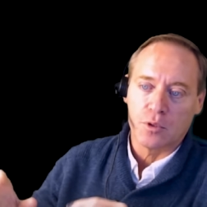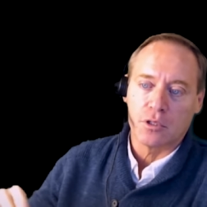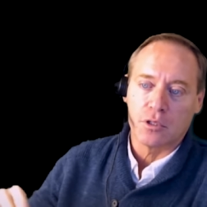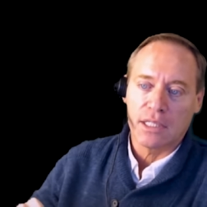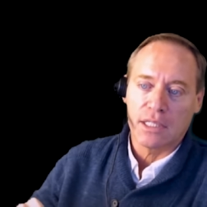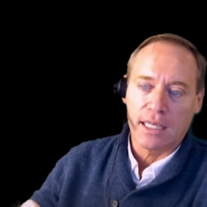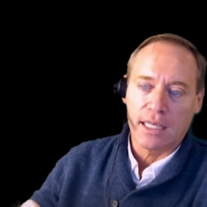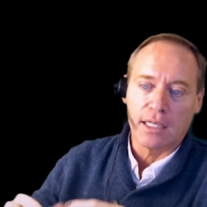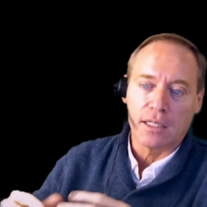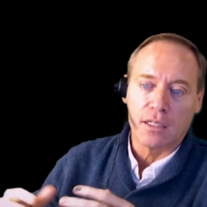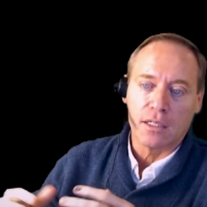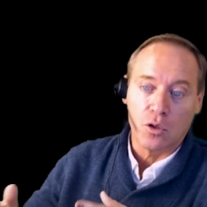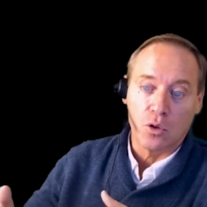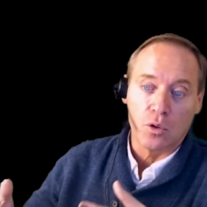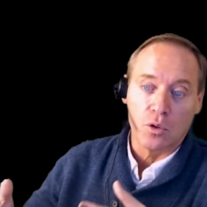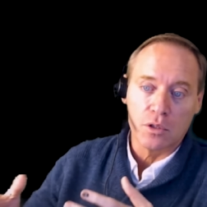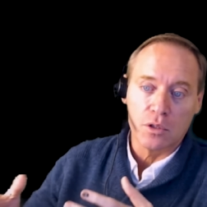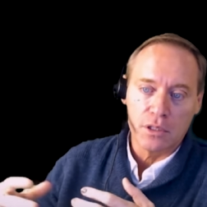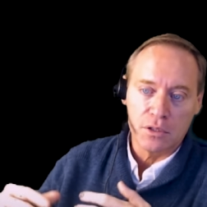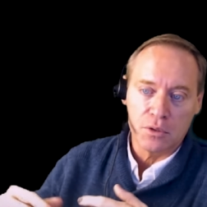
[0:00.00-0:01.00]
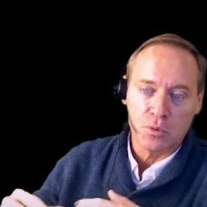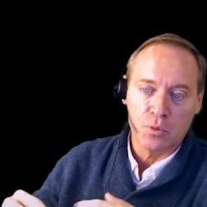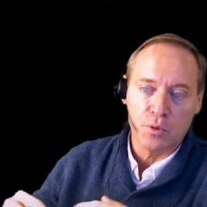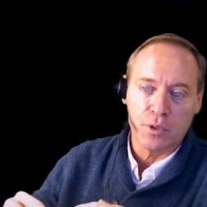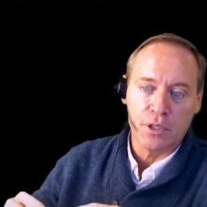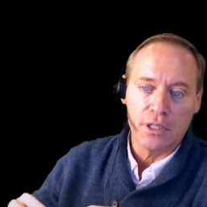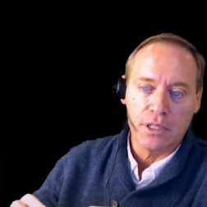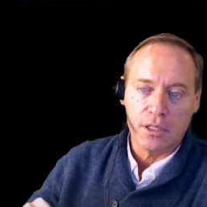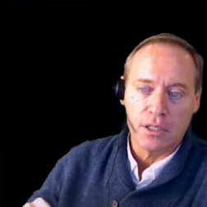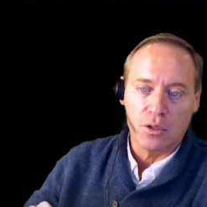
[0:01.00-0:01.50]
well again gold is
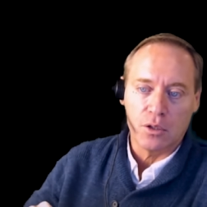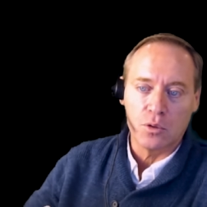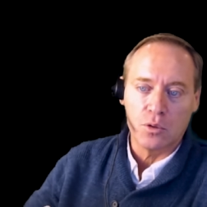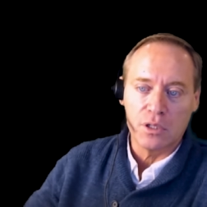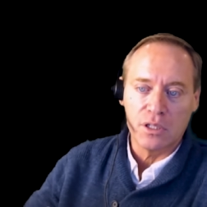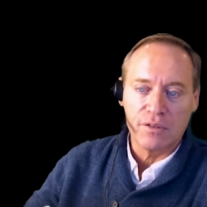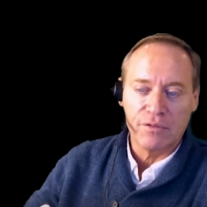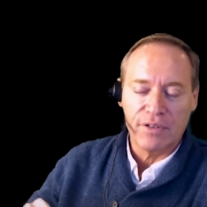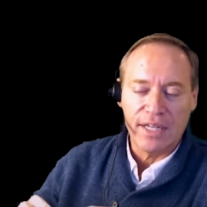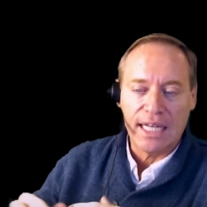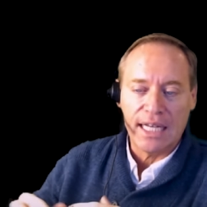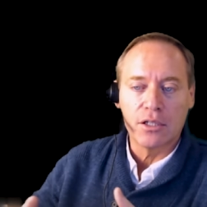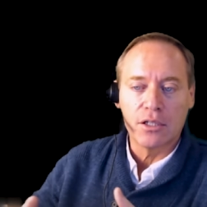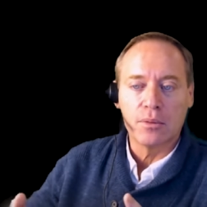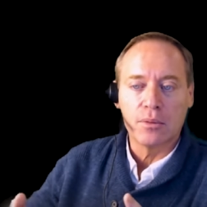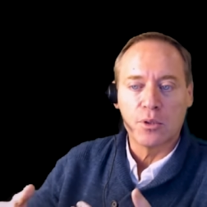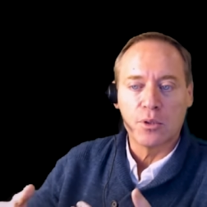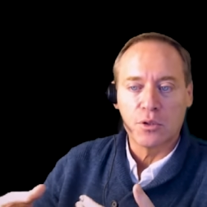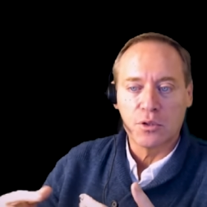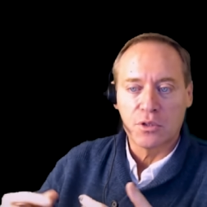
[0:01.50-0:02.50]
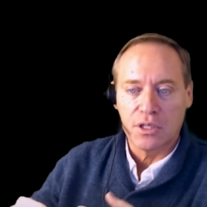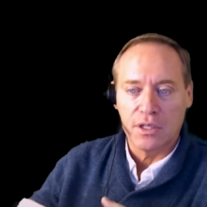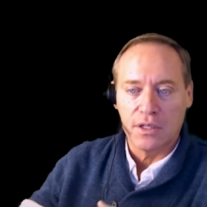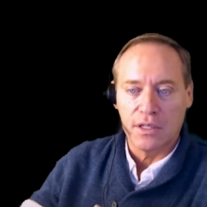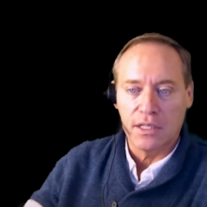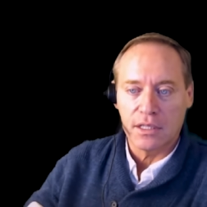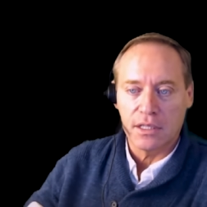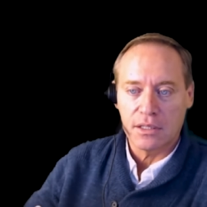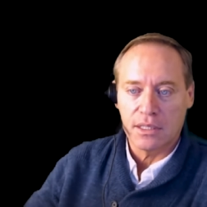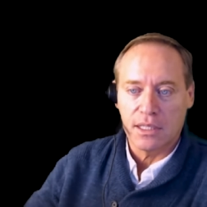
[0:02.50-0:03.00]
really only valuable to
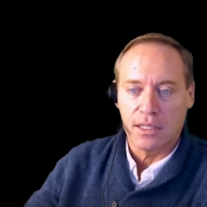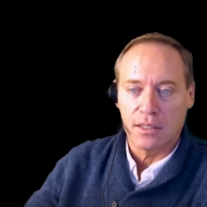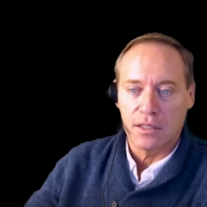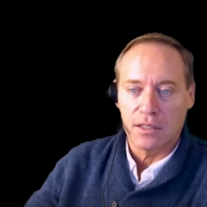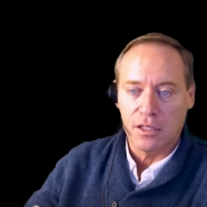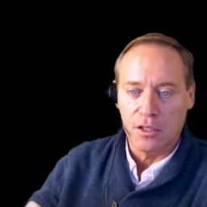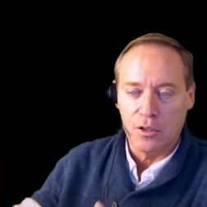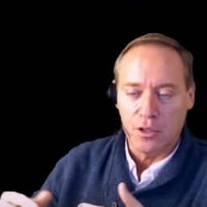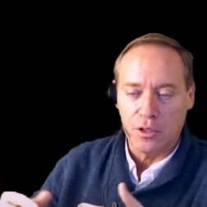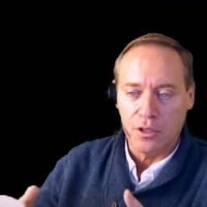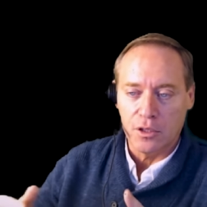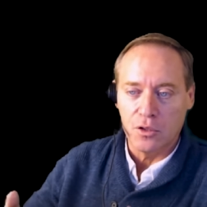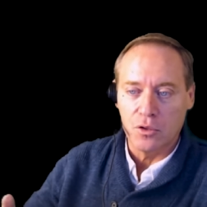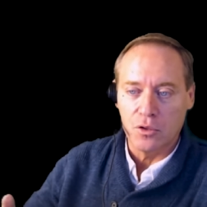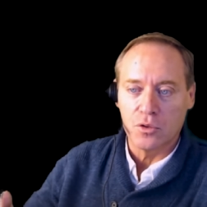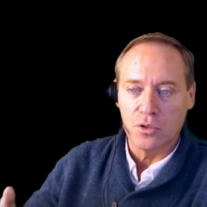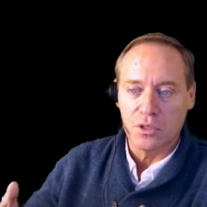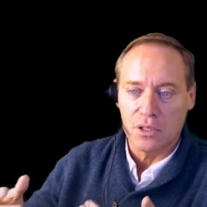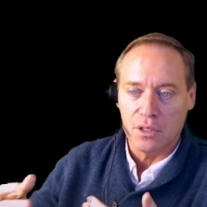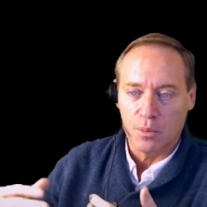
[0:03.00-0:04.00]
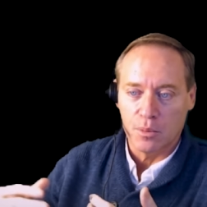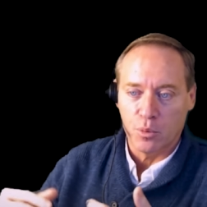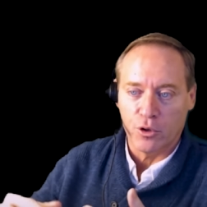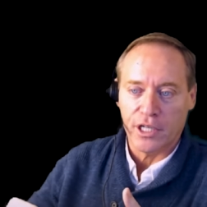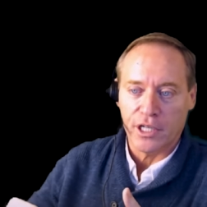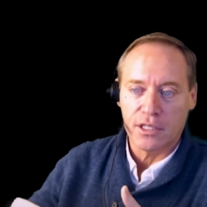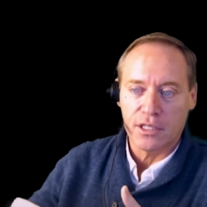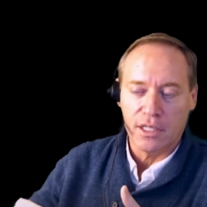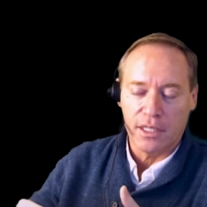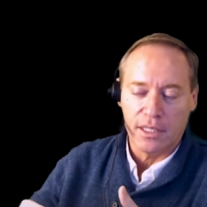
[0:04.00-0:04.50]
the extent that you can use the
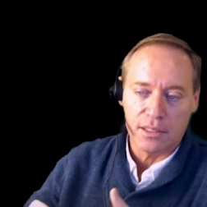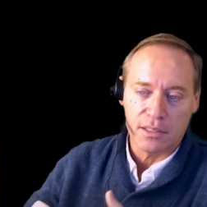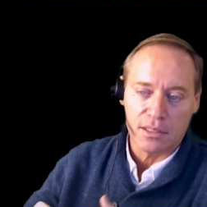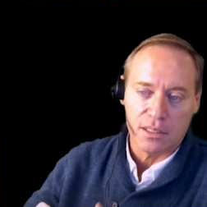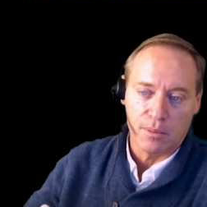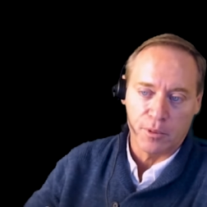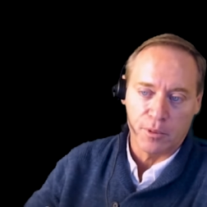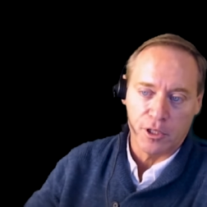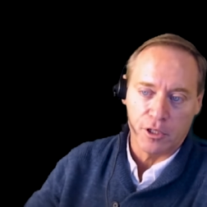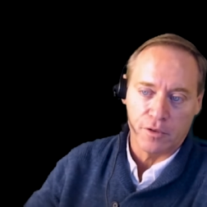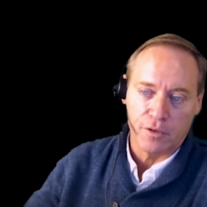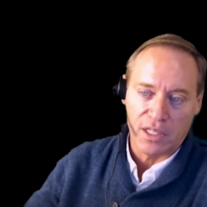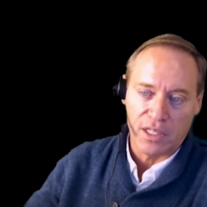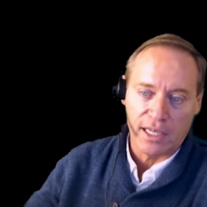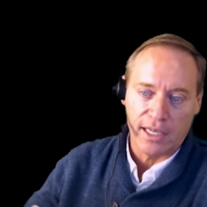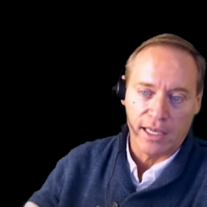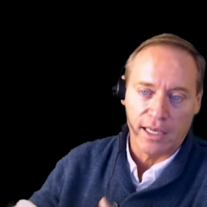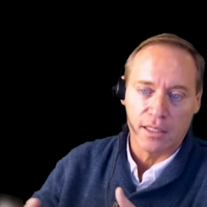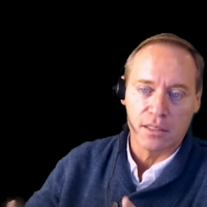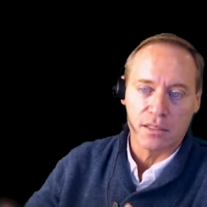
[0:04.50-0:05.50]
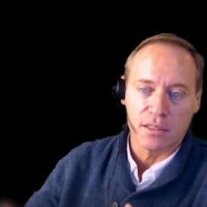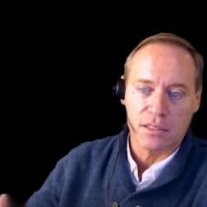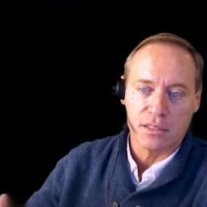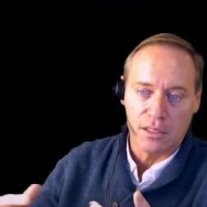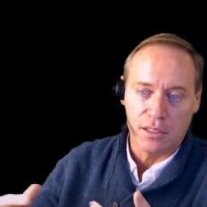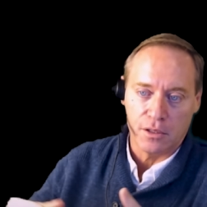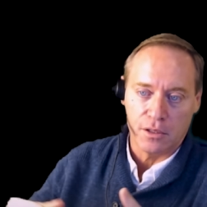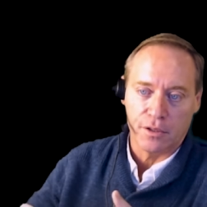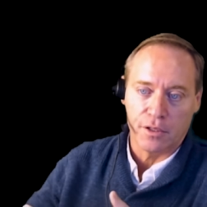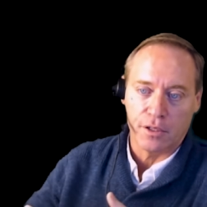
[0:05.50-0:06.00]
brick to hit somebody over the head and
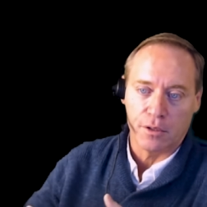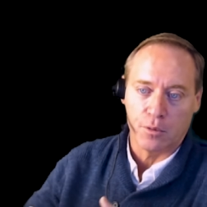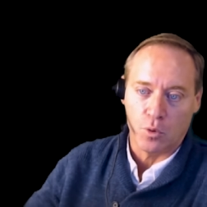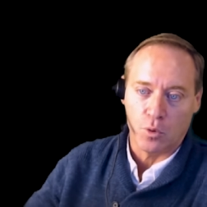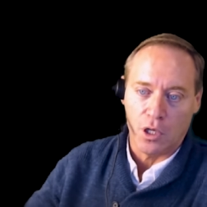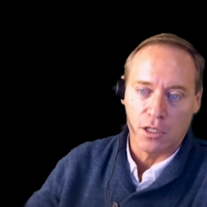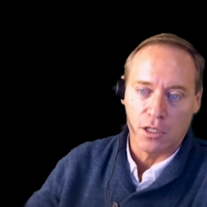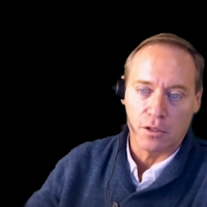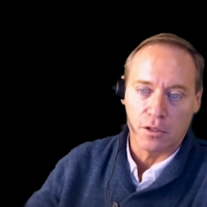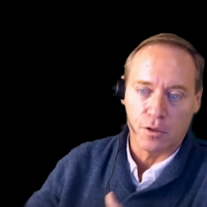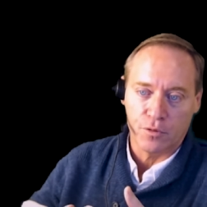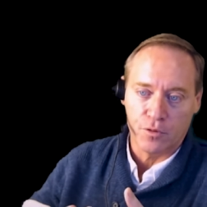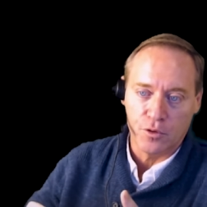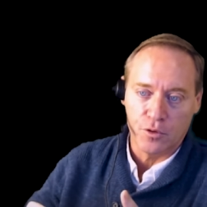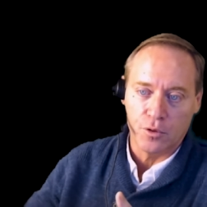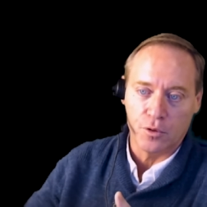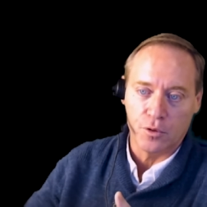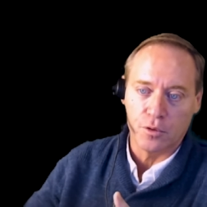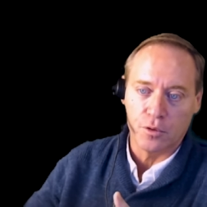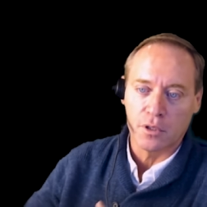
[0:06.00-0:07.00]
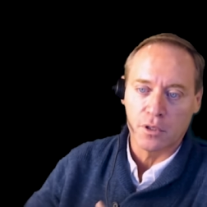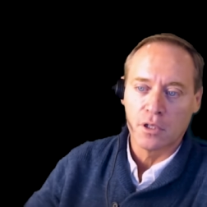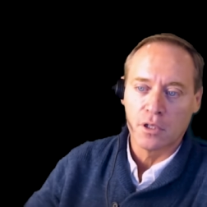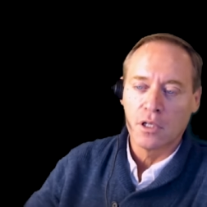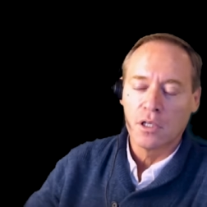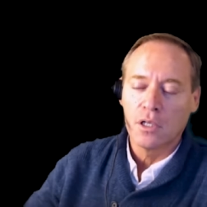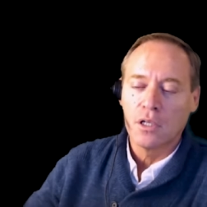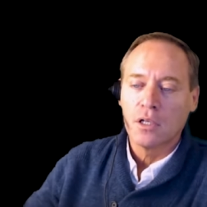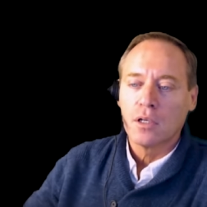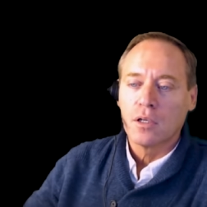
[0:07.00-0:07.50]
steal their wallet or food
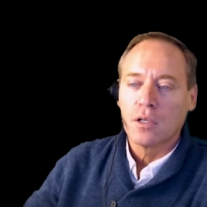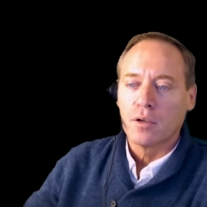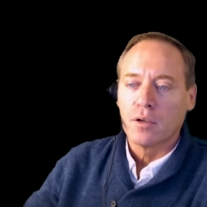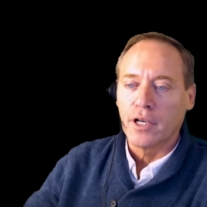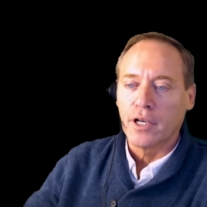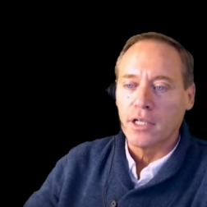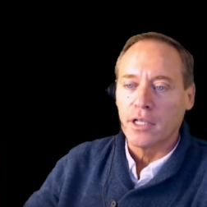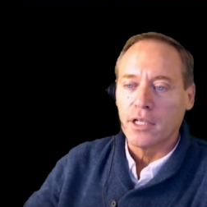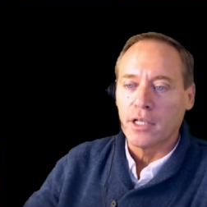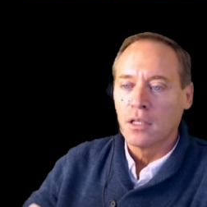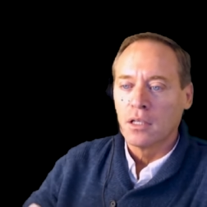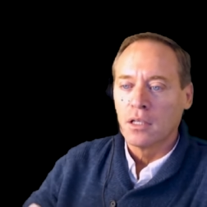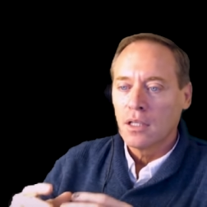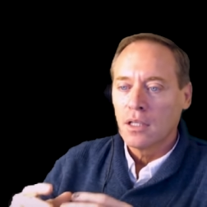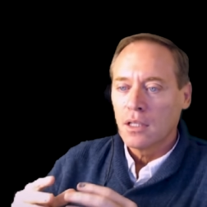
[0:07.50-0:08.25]
right